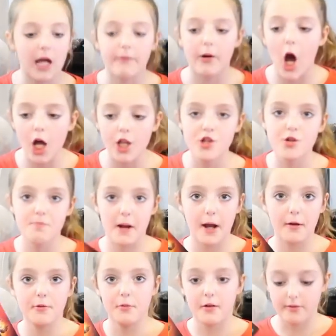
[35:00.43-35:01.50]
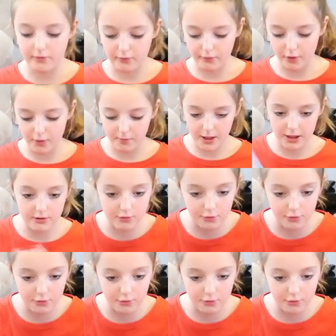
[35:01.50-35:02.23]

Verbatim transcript: oh have hundred pounds worth of Robux.